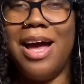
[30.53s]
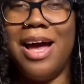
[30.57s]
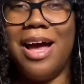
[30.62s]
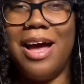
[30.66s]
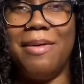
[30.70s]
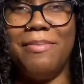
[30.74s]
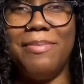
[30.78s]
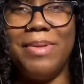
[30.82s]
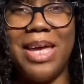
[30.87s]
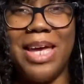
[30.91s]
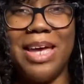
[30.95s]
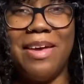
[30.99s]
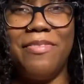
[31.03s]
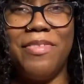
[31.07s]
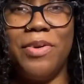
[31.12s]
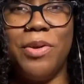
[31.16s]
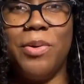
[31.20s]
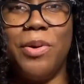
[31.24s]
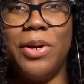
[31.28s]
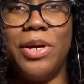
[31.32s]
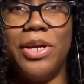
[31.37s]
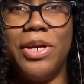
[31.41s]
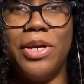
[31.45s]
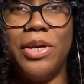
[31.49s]
yeah, if you
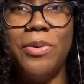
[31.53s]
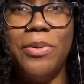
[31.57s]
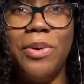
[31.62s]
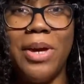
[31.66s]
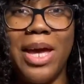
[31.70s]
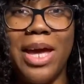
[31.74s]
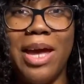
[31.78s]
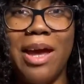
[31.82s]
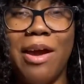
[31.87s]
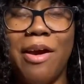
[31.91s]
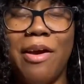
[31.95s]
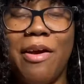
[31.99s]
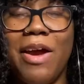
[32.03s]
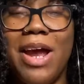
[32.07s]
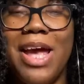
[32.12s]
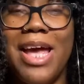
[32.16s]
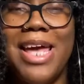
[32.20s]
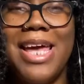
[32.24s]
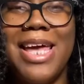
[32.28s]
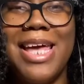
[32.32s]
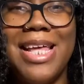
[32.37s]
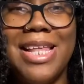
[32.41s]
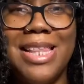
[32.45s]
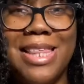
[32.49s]
are new here,
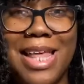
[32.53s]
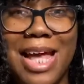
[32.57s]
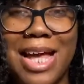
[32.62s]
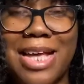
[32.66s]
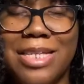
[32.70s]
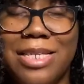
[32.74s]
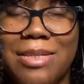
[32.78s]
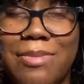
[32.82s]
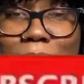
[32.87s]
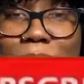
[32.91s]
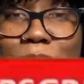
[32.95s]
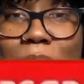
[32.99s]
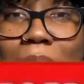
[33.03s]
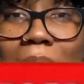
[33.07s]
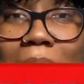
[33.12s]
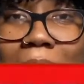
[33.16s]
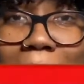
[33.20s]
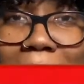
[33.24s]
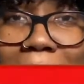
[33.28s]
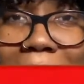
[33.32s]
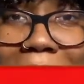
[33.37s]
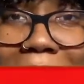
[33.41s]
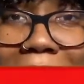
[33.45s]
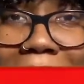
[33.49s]
hit that
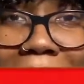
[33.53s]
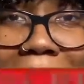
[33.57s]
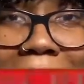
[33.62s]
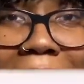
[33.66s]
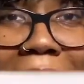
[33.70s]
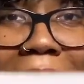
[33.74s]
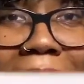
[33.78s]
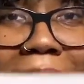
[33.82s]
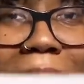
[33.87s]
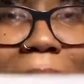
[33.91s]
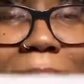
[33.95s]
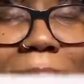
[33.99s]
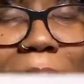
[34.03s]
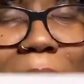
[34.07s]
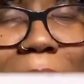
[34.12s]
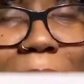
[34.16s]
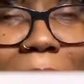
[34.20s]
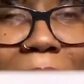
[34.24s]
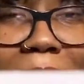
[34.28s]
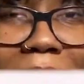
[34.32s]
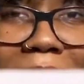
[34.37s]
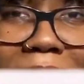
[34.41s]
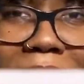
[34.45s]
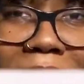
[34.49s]
subscribe button, be a
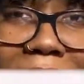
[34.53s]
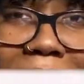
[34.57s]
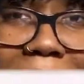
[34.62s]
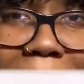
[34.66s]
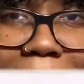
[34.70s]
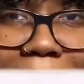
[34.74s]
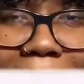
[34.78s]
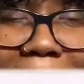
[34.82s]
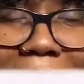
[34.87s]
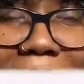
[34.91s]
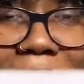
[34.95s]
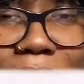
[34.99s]
part of the family.